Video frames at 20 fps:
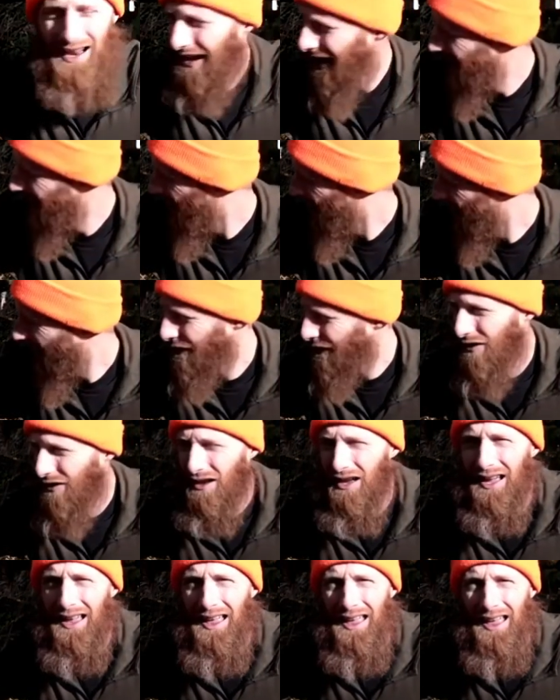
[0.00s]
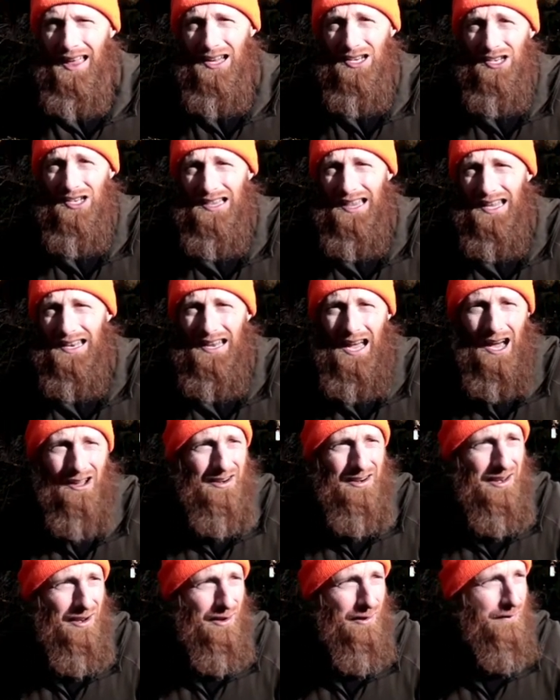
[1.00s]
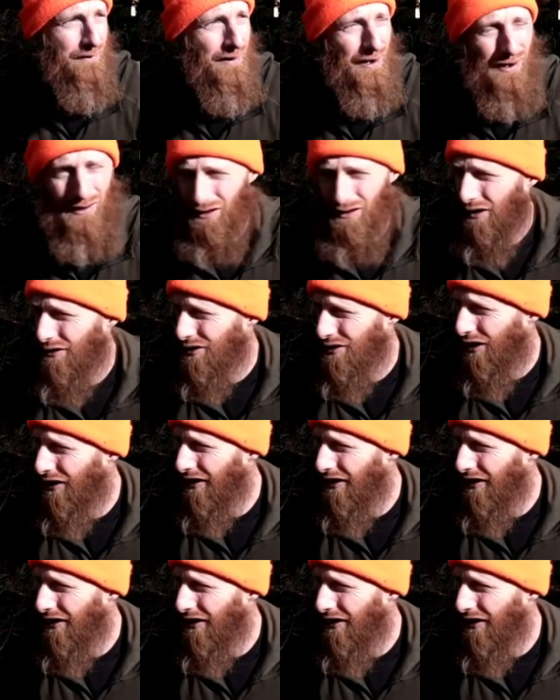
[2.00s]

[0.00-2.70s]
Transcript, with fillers: I don't have to lay down in here to figure out how